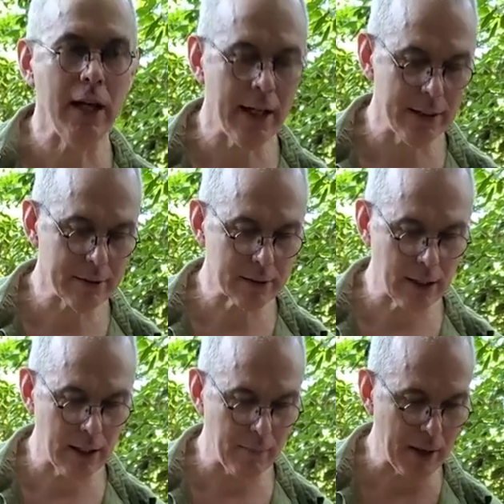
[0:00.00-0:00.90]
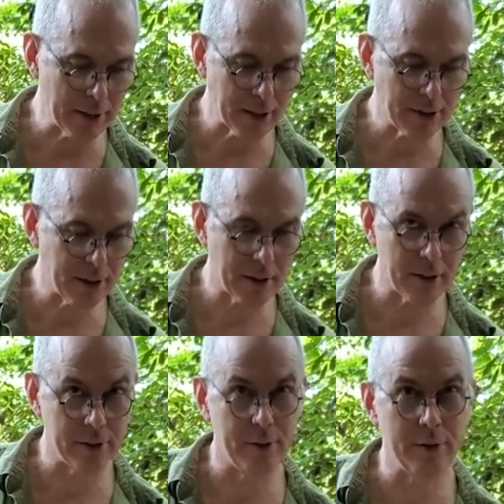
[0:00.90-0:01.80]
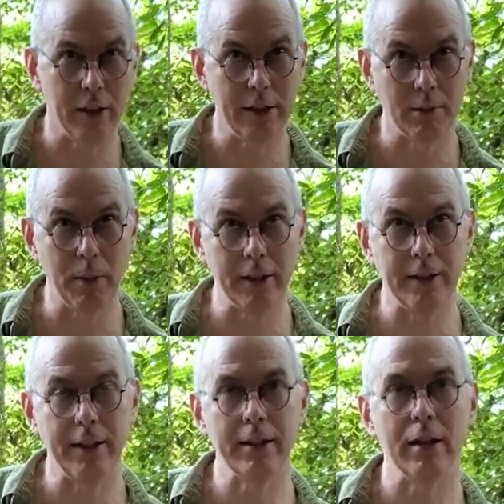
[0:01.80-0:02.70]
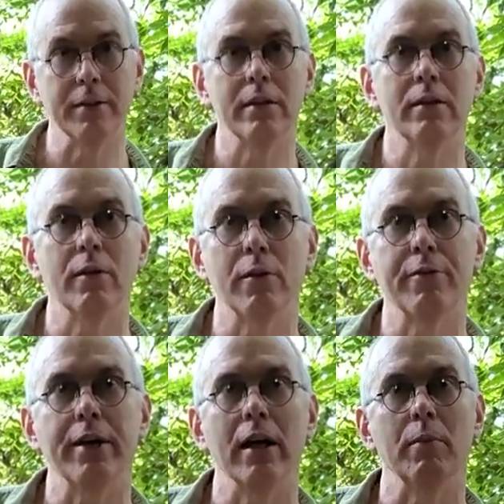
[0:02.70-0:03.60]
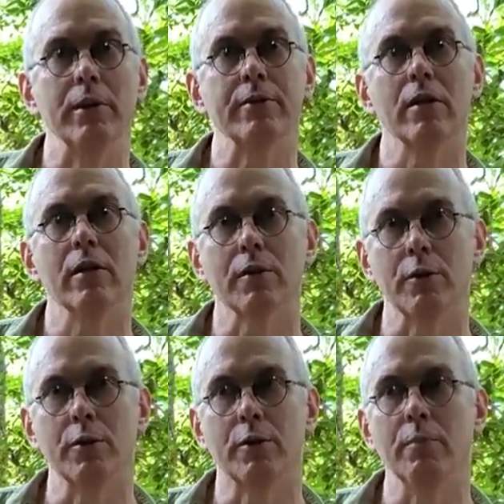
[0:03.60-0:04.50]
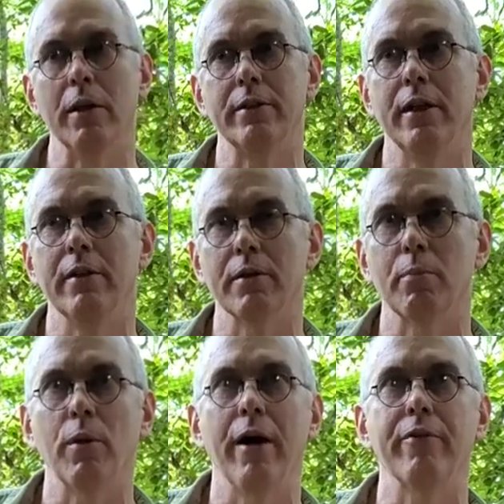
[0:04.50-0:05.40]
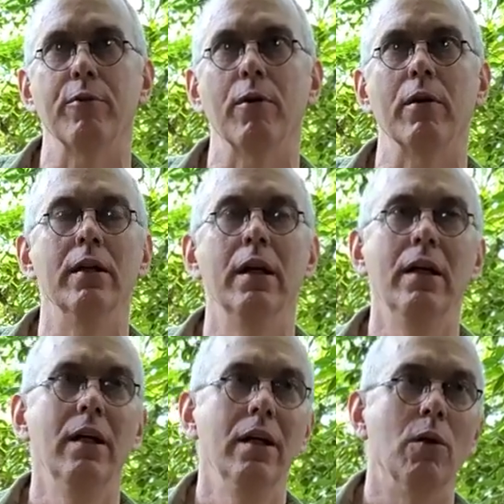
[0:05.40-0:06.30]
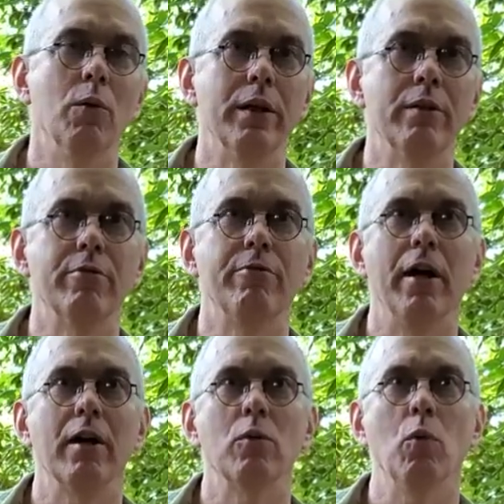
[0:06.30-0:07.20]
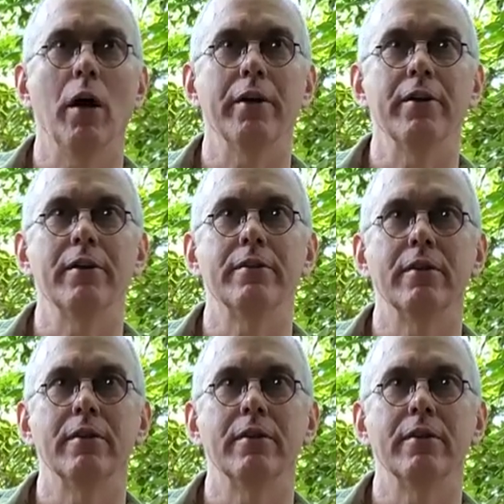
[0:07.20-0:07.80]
And as I said in the sutta, he's meditating on earth elements, although you could meditate on the breath or wind, fire, water.